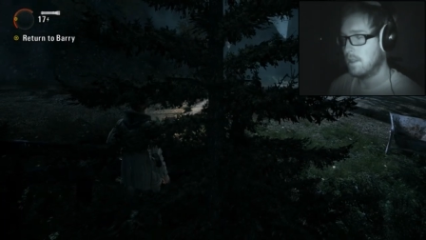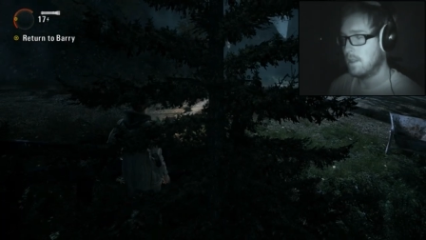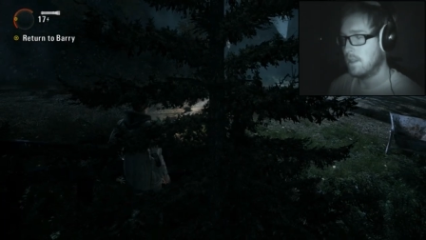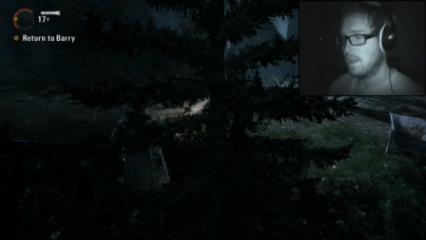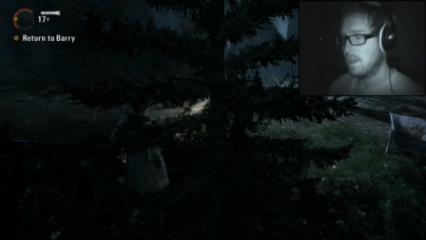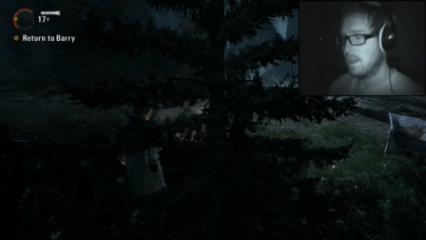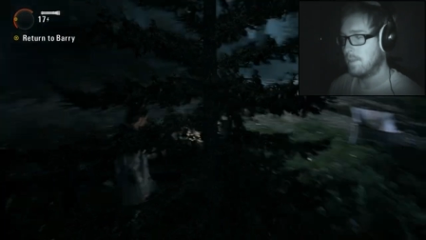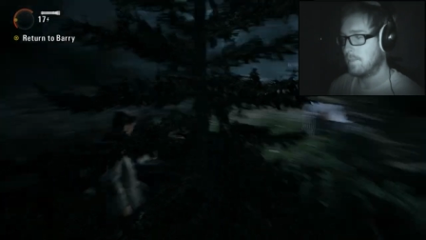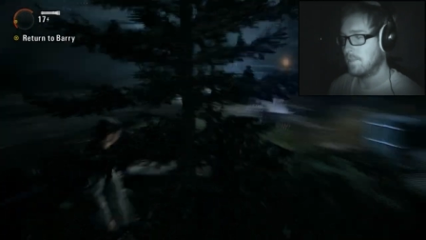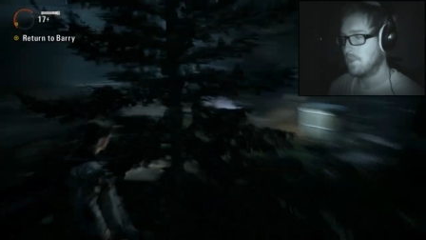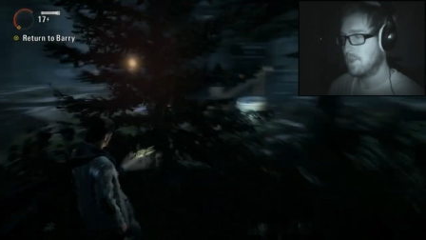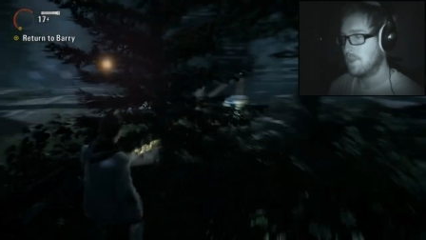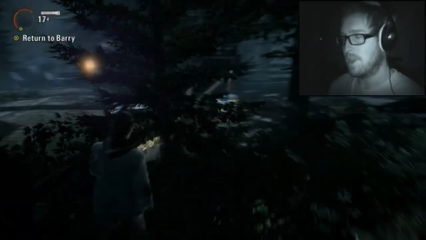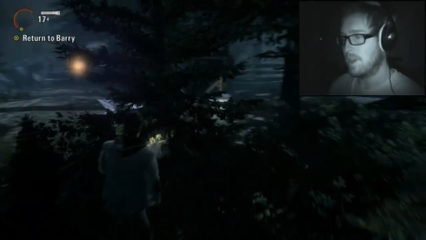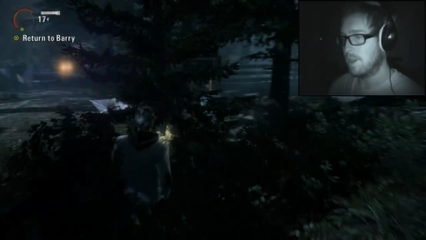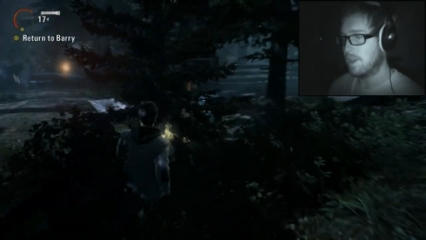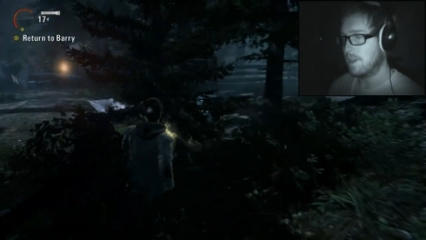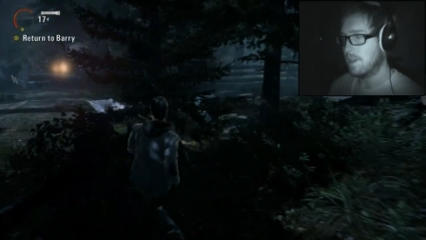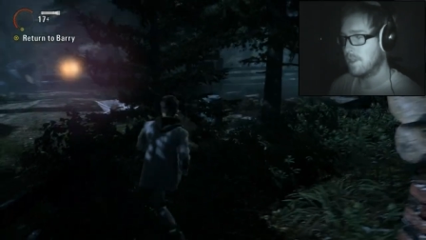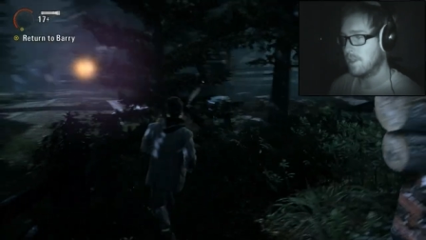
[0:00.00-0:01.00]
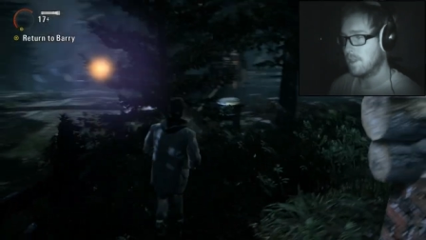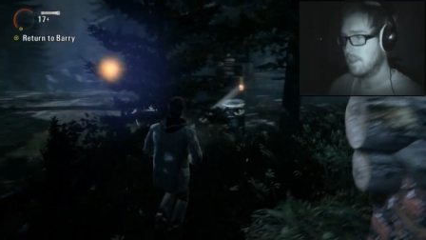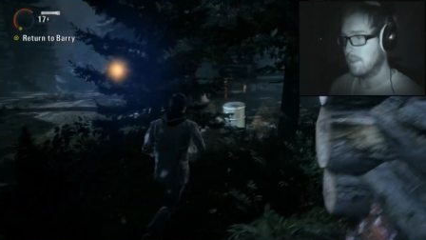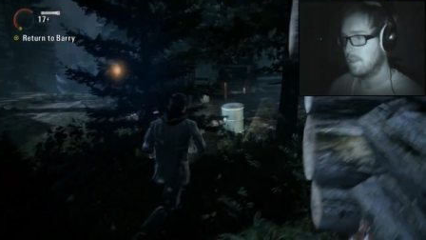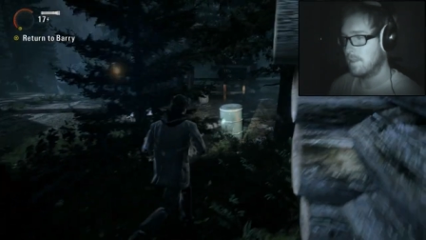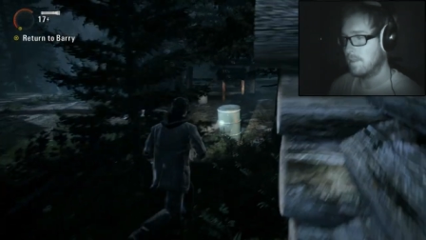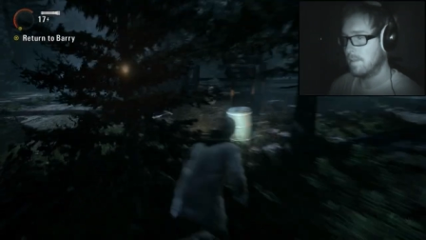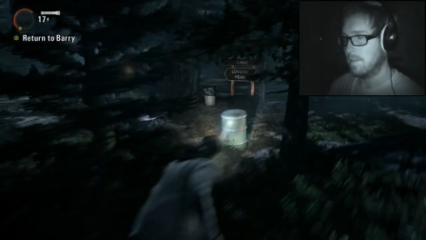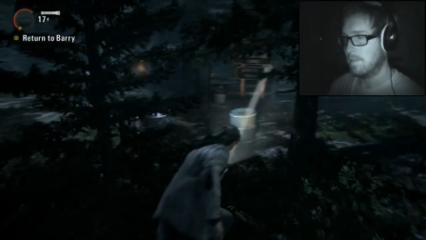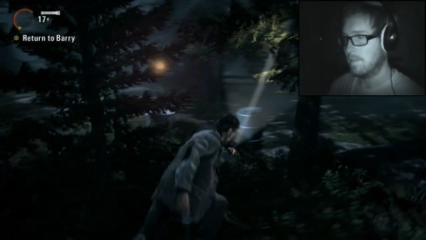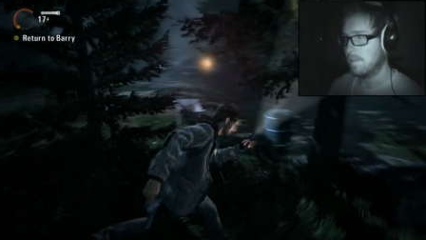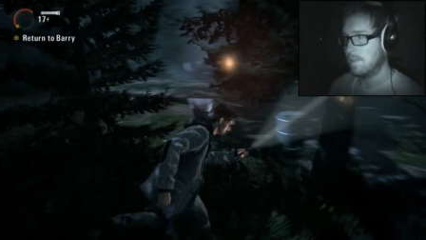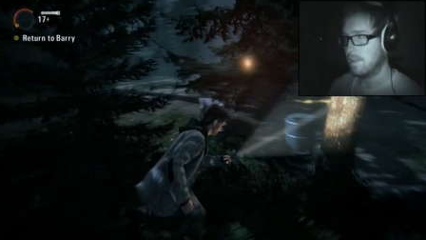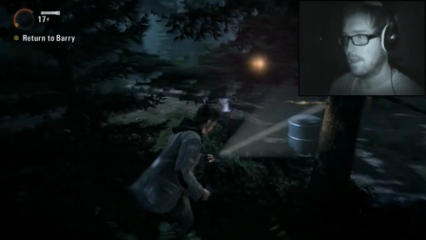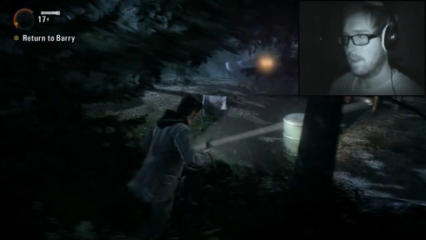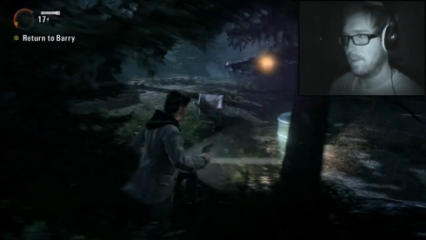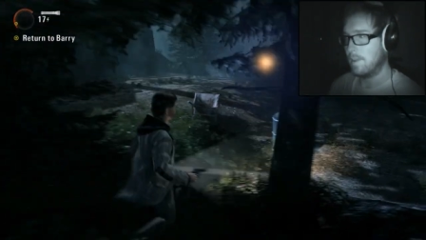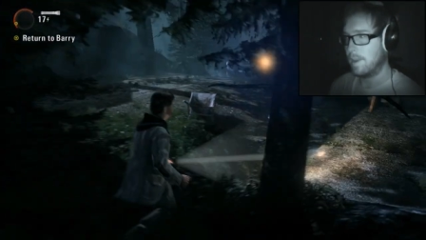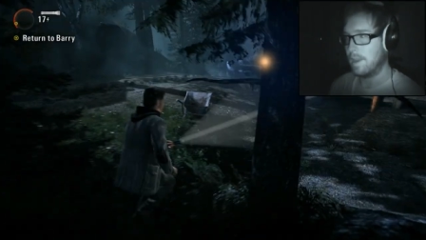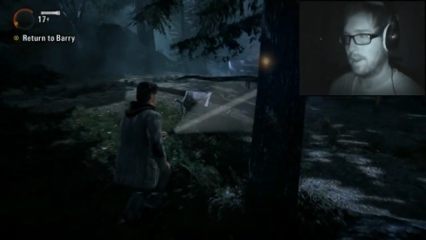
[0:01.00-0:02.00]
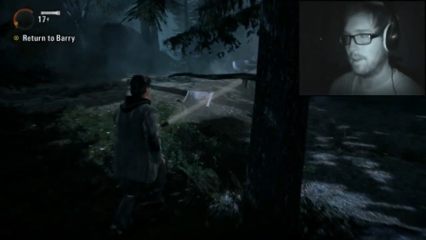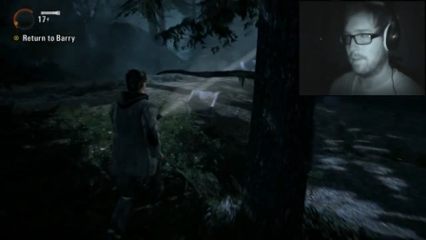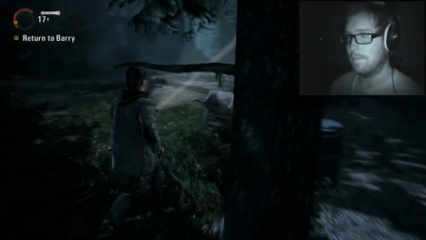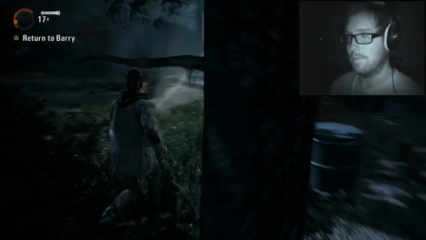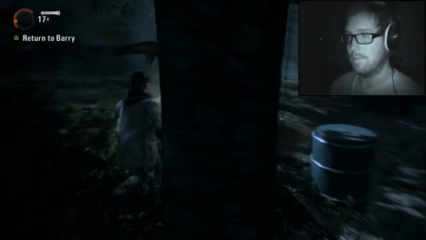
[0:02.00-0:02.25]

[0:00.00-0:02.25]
Oh, I'm stuck. There we go.